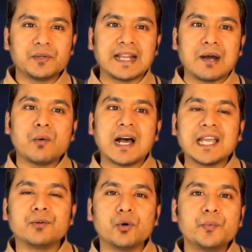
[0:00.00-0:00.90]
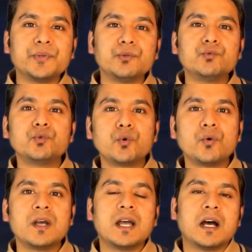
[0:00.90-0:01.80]
Now, I hope you know
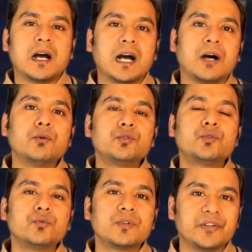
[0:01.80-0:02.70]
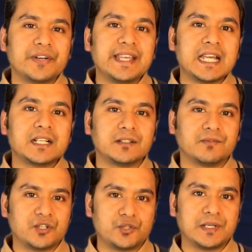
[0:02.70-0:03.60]
how to create the virtual